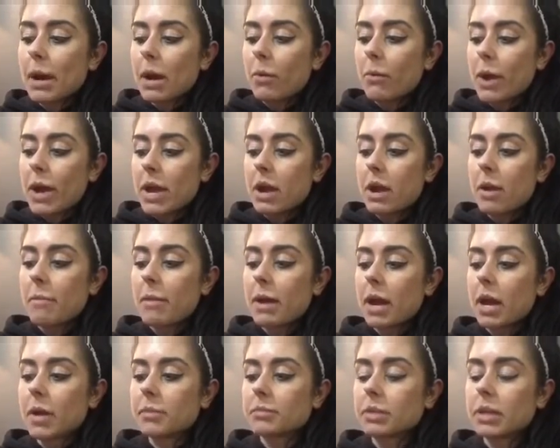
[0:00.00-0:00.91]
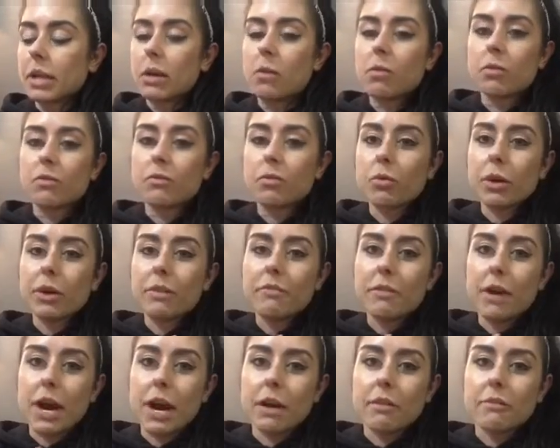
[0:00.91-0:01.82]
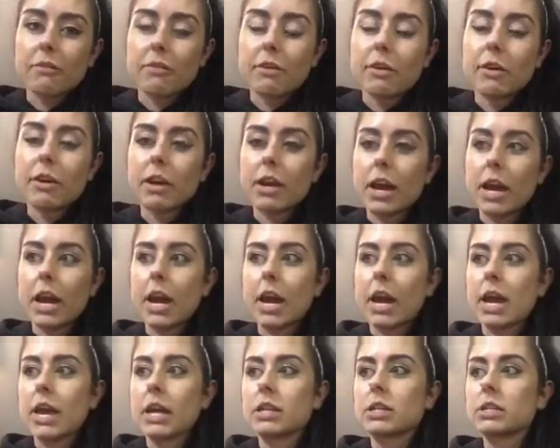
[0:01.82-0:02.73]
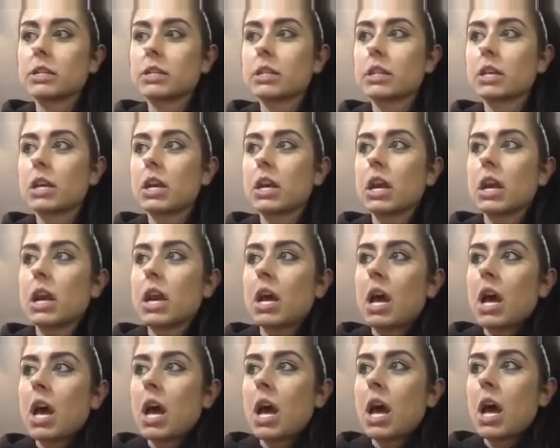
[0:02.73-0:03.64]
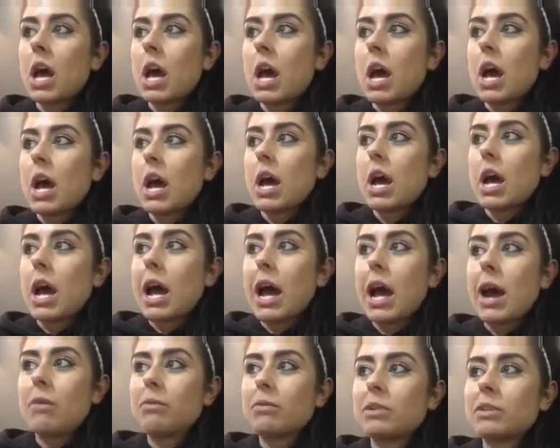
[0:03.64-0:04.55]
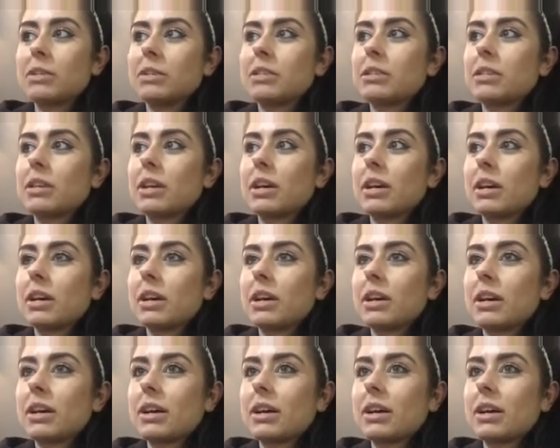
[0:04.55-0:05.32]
My weight got back up to like 145, and I was